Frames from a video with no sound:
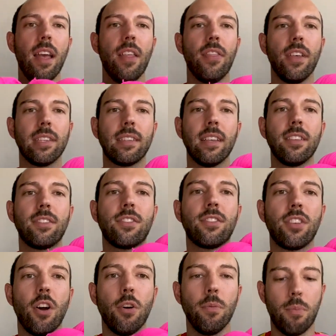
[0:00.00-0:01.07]
This is
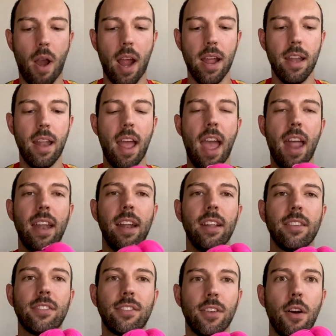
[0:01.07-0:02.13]
so bright and it
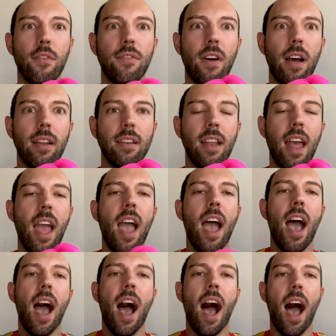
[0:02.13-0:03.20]
is so fun.
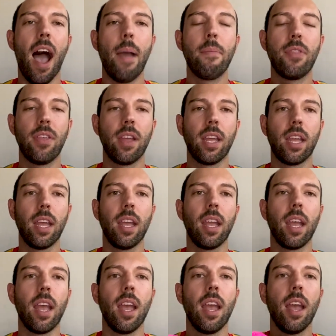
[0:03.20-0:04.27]
I'm
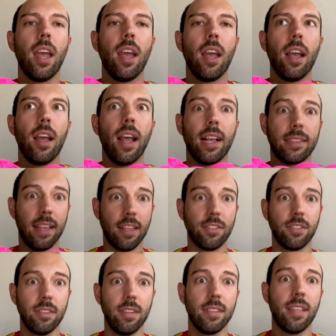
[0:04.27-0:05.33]
thinking
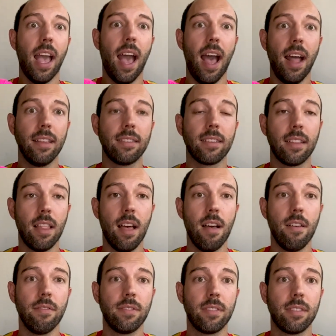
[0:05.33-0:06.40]
accessories, hats,
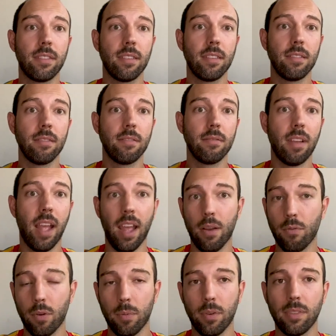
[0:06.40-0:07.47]
gloves, hand
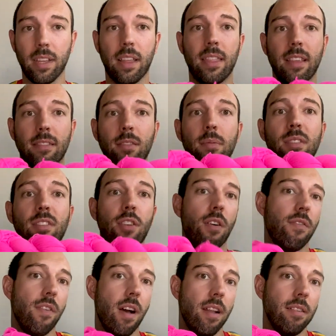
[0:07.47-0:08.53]
warmers, like this would be so
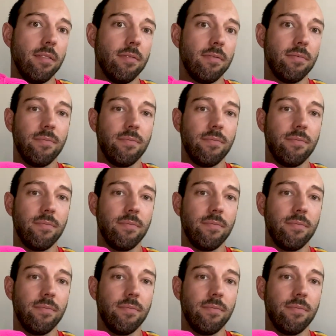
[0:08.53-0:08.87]
fun.